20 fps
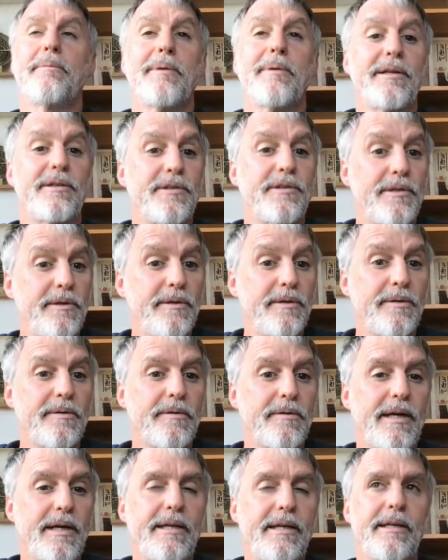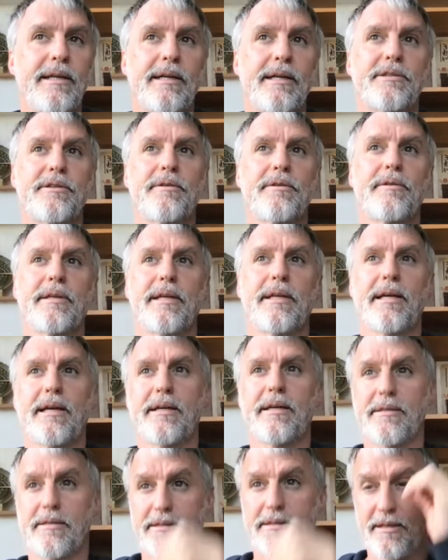by 2, right? It actually only
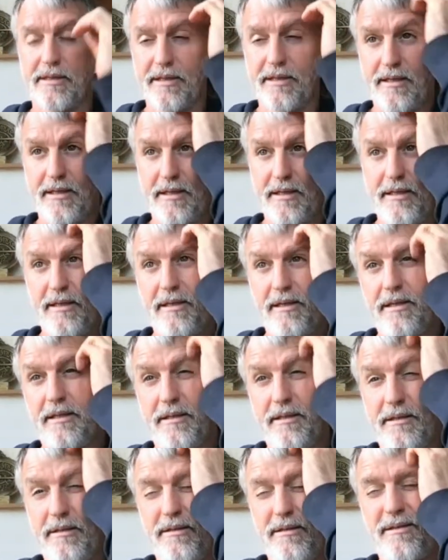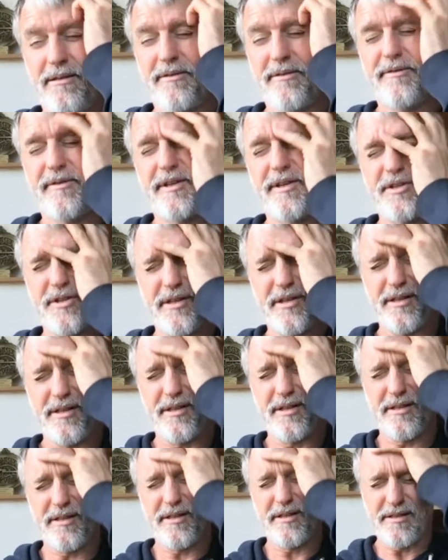has
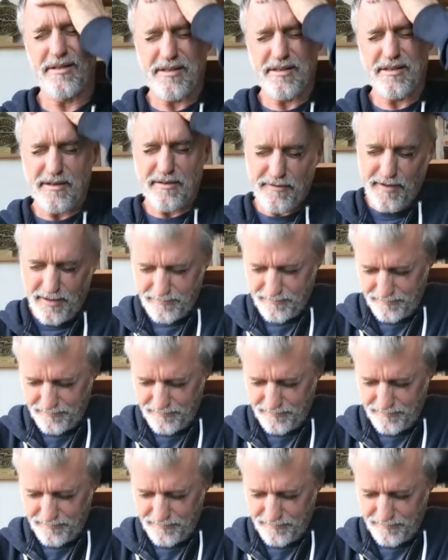divisions of